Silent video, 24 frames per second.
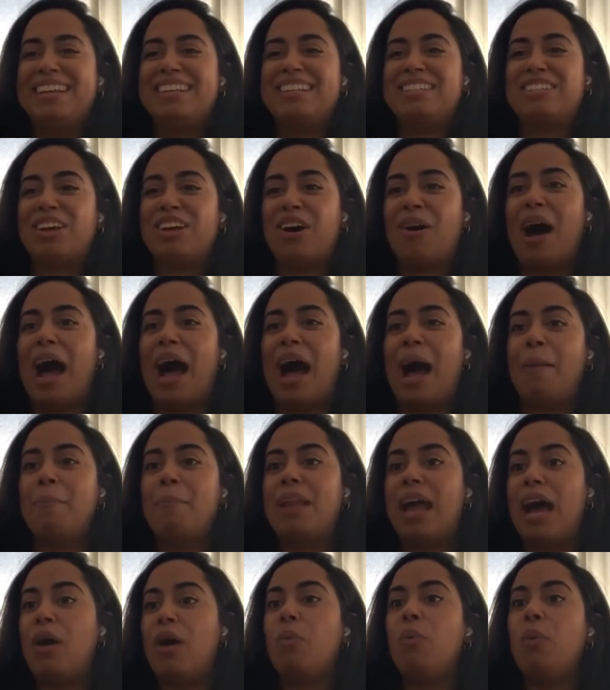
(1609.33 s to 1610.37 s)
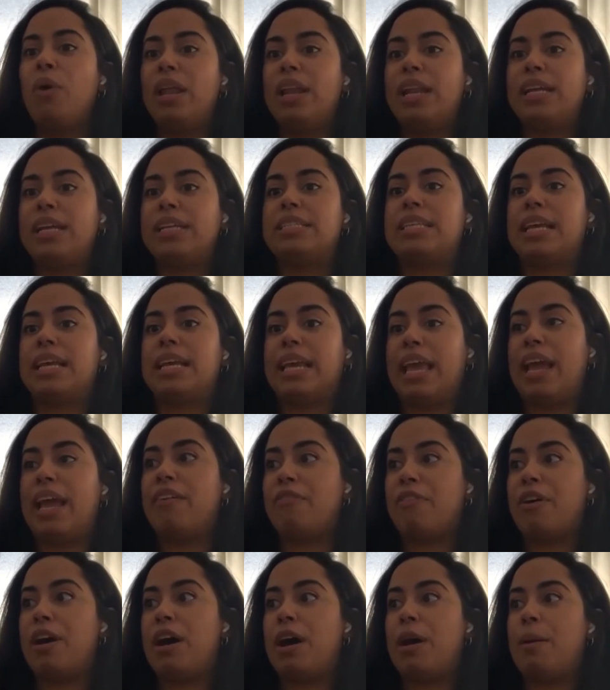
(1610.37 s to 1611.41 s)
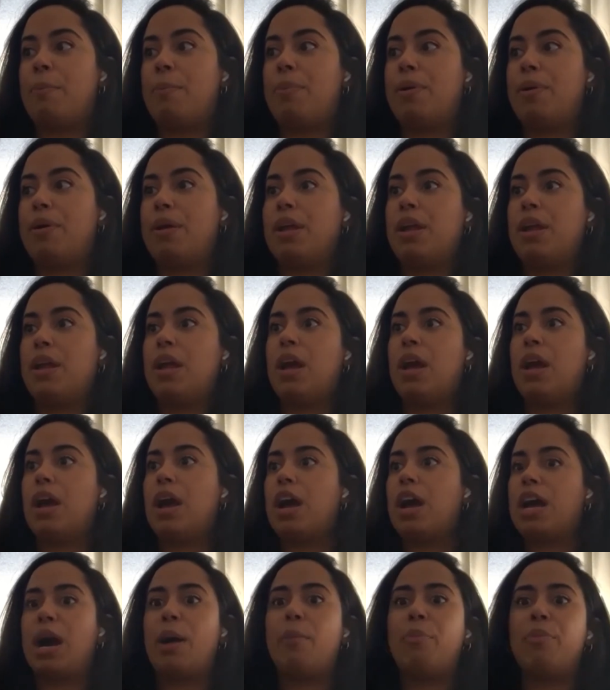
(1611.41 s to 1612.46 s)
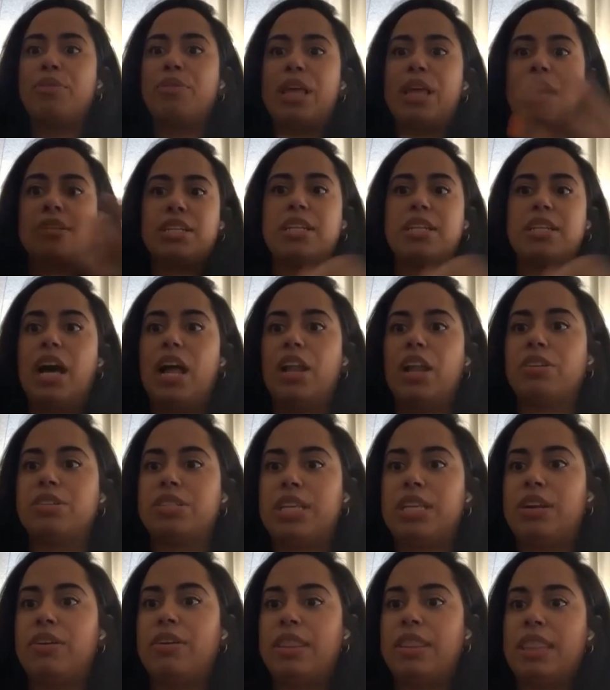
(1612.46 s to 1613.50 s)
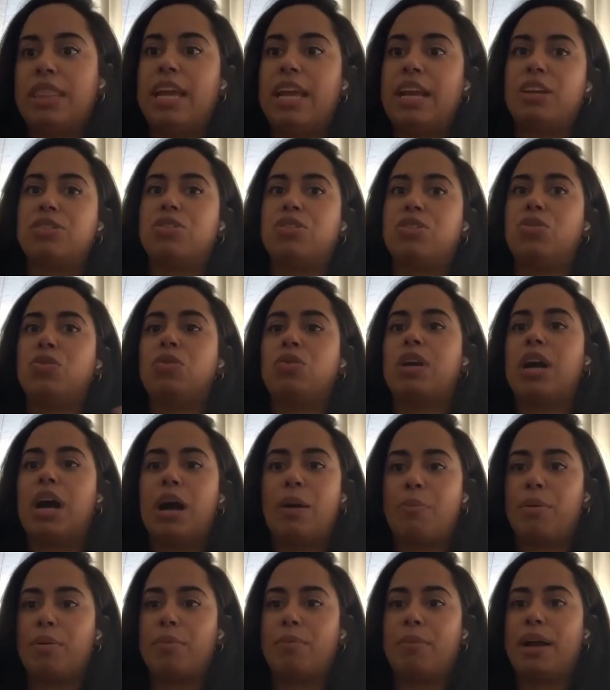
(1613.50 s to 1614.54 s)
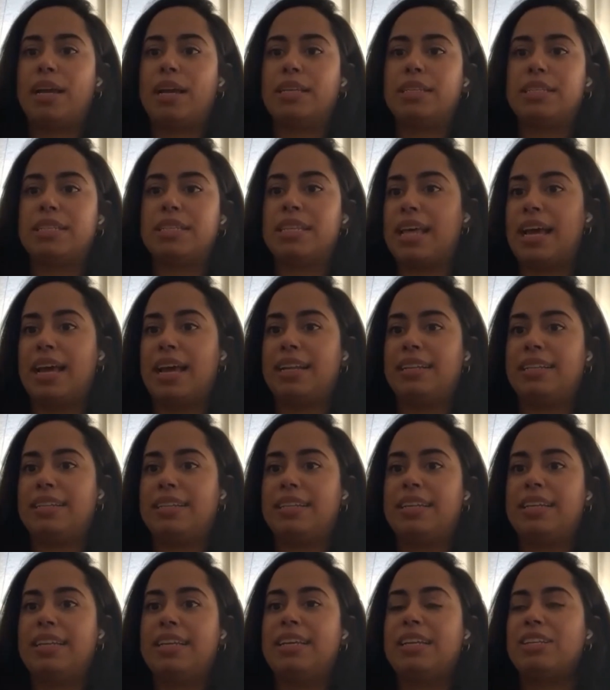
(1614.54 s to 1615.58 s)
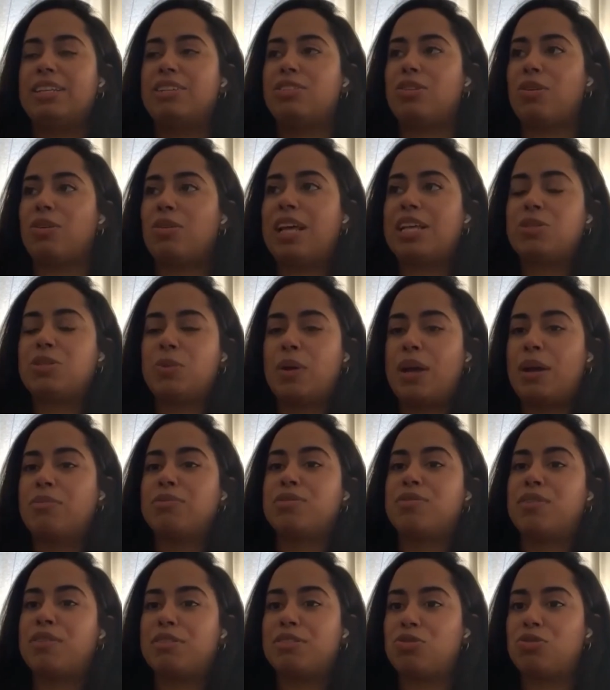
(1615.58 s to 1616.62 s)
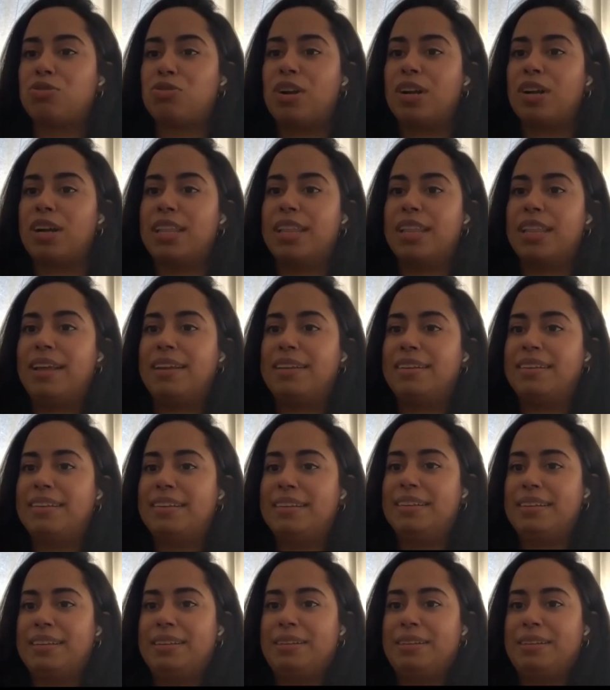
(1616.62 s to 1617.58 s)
So I'm not willing to give up a couple thousand dollars here and there to compromise that. So that's why I was very strong on that.